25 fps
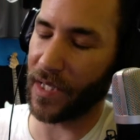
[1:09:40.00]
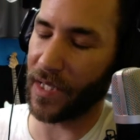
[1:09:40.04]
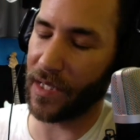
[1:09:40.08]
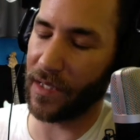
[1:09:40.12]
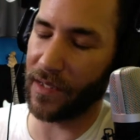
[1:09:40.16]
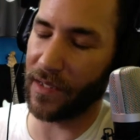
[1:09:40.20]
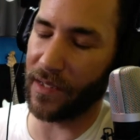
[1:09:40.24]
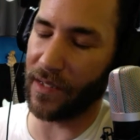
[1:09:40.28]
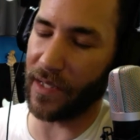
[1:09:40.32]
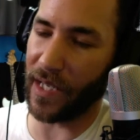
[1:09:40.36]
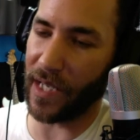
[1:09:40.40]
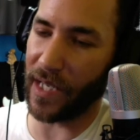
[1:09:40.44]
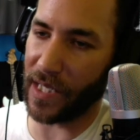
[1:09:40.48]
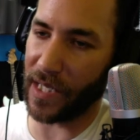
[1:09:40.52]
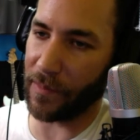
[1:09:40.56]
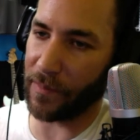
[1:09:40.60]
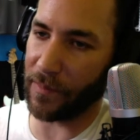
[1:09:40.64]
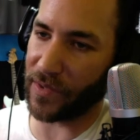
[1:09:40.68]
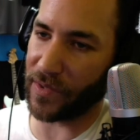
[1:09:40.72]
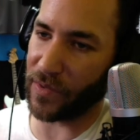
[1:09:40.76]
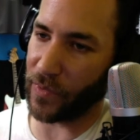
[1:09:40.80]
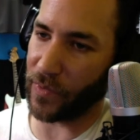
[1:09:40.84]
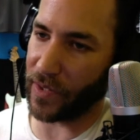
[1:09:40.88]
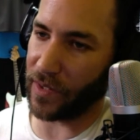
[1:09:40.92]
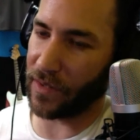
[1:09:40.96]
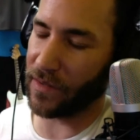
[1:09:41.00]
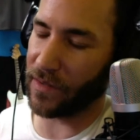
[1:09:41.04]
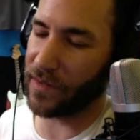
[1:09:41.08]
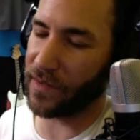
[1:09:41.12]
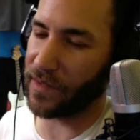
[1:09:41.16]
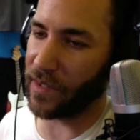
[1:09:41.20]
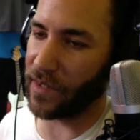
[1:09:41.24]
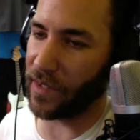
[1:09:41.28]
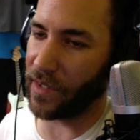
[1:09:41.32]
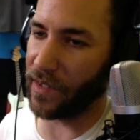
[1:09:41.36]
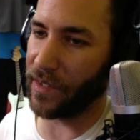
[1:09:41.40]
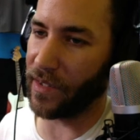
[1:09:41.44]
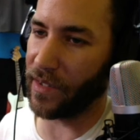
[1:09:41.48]
names with
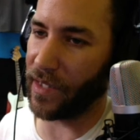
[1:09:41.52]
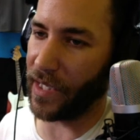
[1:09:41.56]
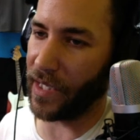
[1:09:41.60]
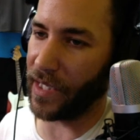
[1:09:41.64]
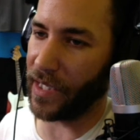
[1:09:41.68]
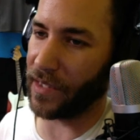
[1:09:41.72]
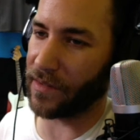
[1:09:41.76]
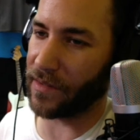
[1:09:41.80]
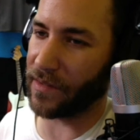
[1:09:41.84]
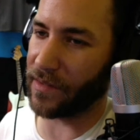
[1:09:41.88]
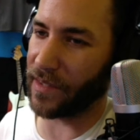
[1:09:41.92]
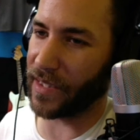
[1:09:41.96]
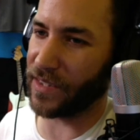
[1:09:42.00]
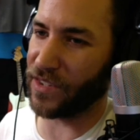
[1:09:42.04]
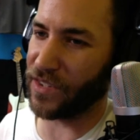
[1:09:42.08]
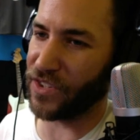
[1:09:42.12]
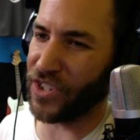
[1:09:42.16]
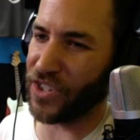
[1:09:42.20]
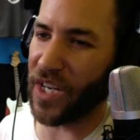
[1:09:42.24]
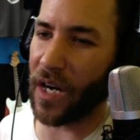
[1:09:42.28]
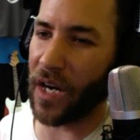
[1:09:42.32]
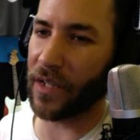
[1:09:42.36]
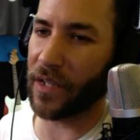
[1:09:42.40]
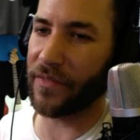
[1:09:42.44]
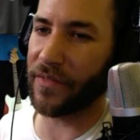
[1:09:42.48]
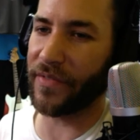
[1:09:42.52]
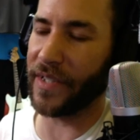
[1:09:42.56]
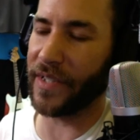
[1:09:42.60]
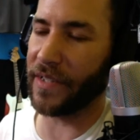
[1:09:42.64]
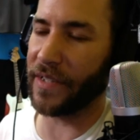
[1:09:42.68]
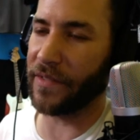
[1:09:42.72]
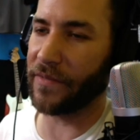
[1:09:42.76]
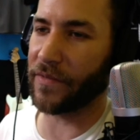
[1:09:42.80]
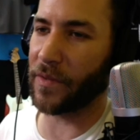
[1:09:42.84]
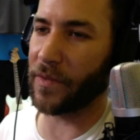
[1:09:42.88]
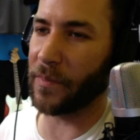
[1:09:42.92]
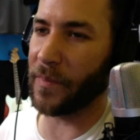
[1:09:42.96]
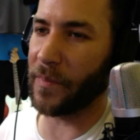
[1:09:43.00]
certain things. Like geography
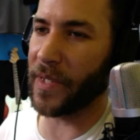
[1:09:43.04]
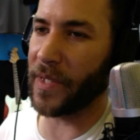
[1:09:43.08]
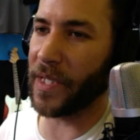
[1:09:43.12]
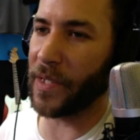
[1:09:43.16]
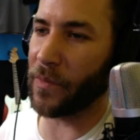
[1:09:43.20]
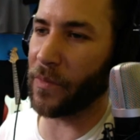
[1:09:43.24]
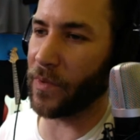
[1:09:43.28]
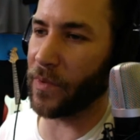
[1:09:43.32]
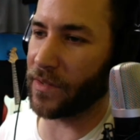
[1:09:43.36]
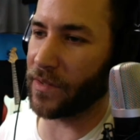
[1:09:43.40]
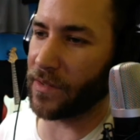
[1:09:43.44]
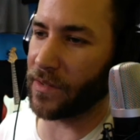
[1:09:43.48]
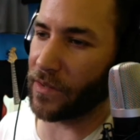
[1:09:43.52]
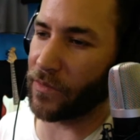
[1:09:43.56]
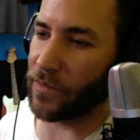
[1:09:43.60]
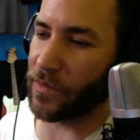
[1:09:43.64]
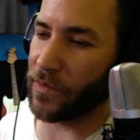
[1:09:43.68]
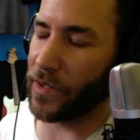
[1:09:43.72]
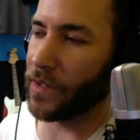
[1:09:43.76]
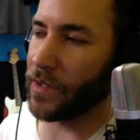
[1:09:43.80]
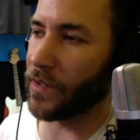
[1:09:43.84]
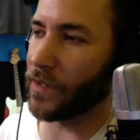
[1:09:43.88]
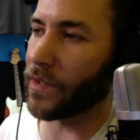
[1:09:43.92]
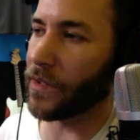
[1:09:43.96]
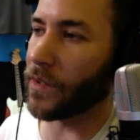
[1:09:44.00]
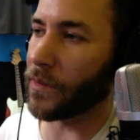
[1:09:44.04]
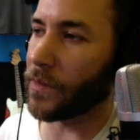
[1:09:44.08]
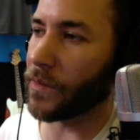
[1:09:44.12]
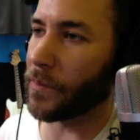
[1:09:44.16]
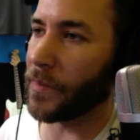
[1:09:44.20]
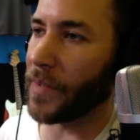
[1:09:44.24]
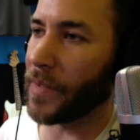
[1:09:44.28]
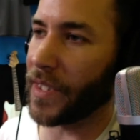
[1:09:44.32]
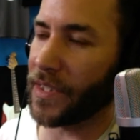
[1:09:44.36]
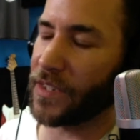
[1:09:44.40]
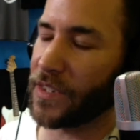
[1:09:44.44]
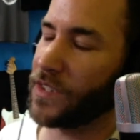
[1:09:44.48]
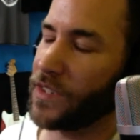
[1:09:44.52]
for me was a real
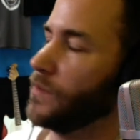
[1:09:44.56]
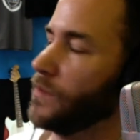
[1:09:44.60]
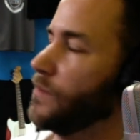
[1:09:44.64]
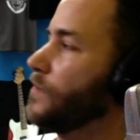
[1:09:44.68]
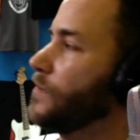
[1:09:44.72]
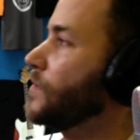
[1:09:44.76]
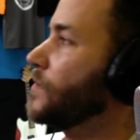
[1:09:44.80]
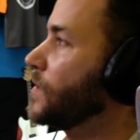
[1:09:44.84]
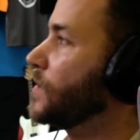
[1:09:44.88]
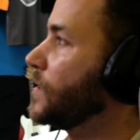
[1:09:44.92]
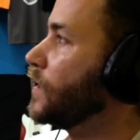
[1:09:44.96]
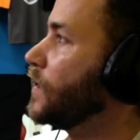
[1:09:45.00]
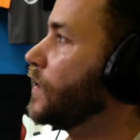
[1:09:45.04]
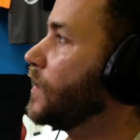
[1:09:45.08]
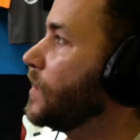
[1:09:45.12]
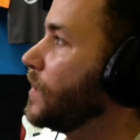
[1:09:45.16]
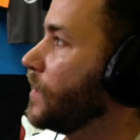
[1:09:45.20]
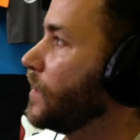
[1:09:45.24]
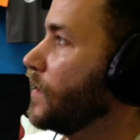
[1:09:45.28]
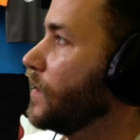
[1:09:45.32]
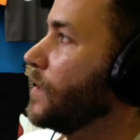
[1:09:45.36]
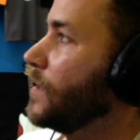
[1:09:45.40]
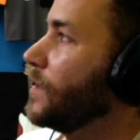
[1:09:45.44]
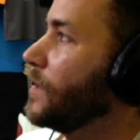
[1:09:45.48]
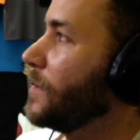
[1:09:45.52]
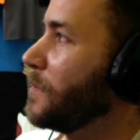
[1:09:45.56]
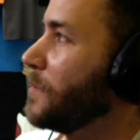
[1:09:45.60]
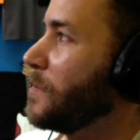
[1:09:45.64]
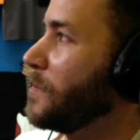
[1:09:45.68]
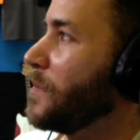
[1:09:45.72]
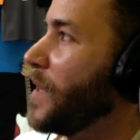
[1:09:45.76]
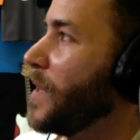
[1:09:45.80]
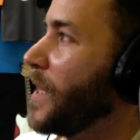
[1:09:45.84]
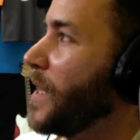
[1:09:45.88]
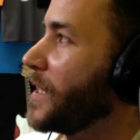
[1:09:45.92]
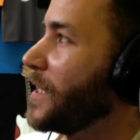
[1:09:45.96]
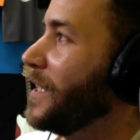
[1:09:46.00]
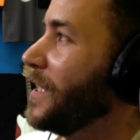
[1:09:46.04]
bitch
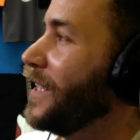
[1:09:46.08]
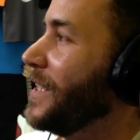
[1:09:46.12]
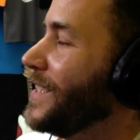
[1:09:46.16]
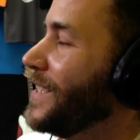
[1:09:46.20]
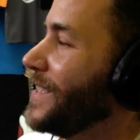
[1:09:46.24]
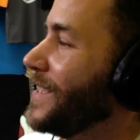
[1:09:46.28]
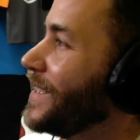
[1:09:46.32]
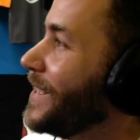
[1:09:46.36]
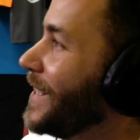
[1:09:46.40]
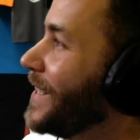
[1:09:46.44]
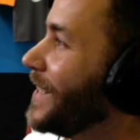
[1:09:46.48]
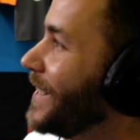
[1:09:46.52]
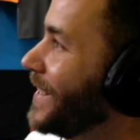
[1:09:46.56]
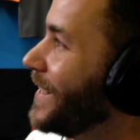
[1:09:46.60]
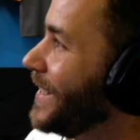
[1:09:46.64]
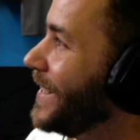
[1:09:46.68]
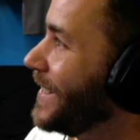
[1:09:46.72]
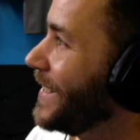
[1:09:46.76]
back in the day.